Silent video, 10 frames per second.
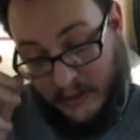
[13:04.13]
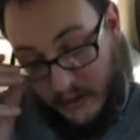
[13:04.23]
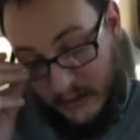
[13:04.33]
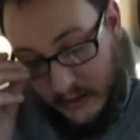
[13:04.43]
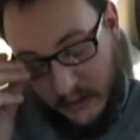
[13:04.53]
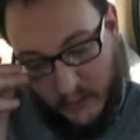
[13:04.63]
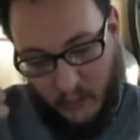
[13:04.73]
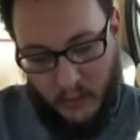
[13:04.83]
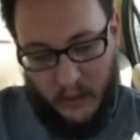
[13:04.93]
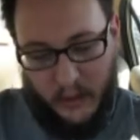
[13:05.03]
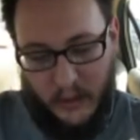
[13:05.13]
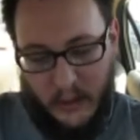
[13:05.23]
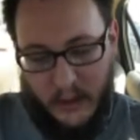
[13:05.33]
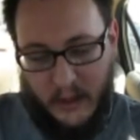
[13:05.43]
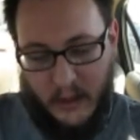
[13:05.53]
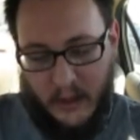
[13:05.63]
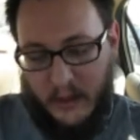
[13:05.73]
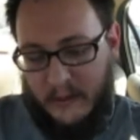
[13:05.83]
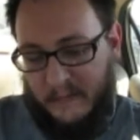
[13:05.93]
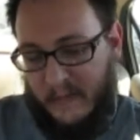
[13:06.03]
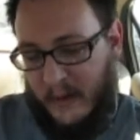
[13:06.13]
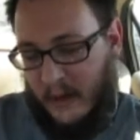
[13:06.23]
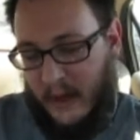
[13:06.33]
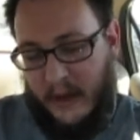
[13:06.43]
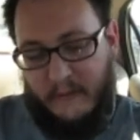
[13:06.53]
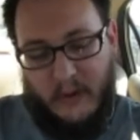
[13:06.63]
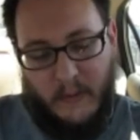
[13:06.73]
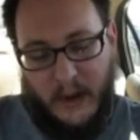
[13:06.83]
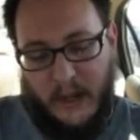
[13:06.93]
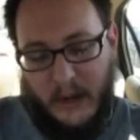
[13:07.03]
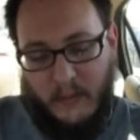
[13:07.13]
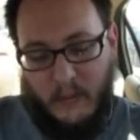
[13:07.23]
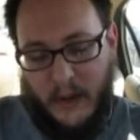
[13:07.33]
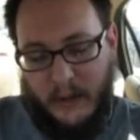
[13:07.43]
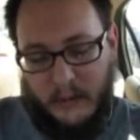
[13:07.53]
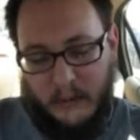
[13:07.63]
does still work. I have no idea what